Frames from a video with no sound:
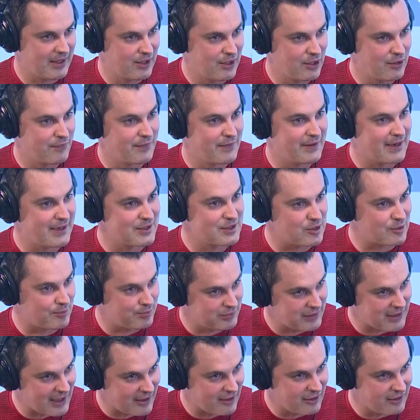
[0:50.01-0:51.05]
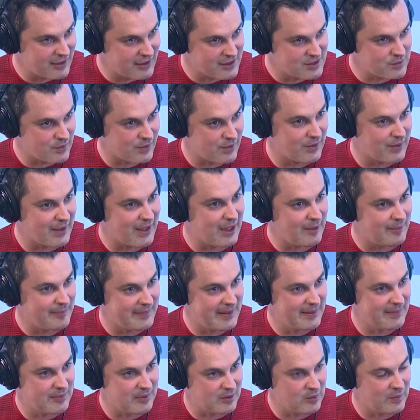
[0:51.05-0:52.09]
Mm. You're a financial planner. This is yep. what you help
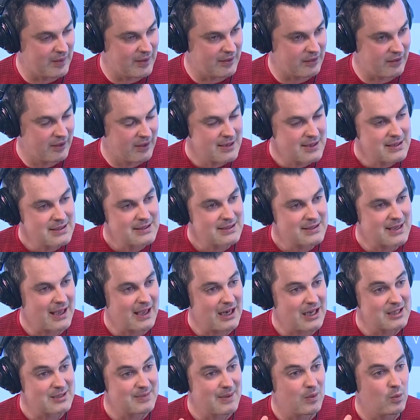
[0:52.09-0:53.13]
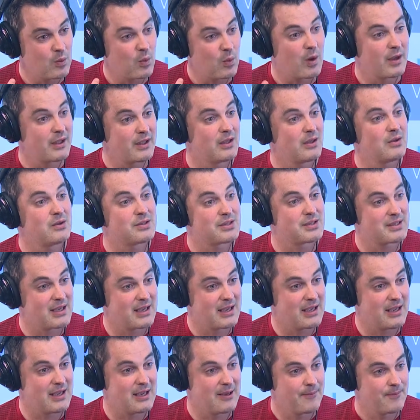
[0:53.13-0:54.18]
people with. Yep. Tell us about what you
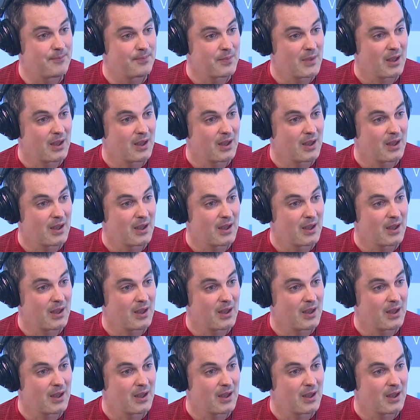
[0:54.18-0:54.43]
see